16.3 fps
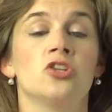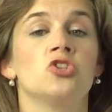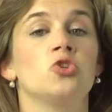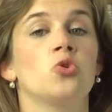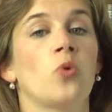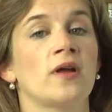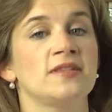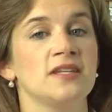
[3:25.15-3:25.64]

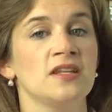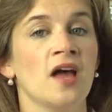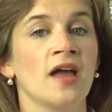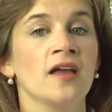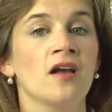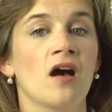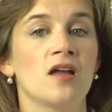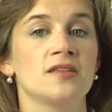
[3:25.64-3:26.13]

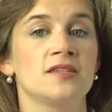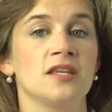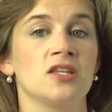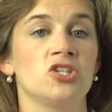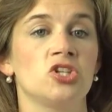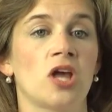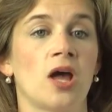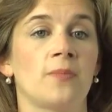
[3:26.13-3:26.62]
29
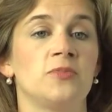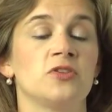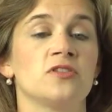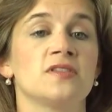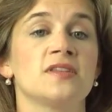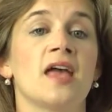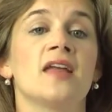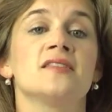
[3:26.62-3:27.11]
content
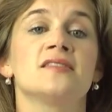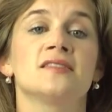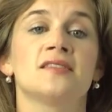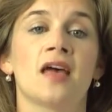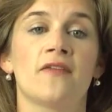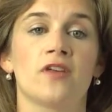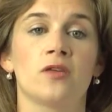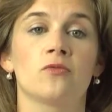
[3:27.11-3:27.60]
chapters, and
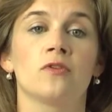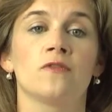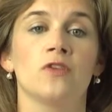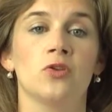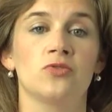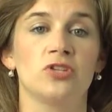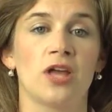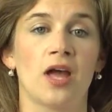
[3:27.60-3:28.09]
7
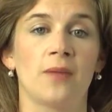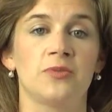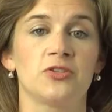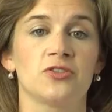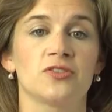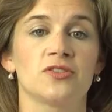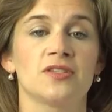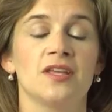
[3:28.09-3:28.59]
review
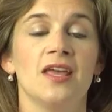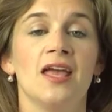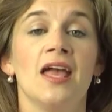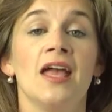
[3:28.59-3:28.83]
chapters.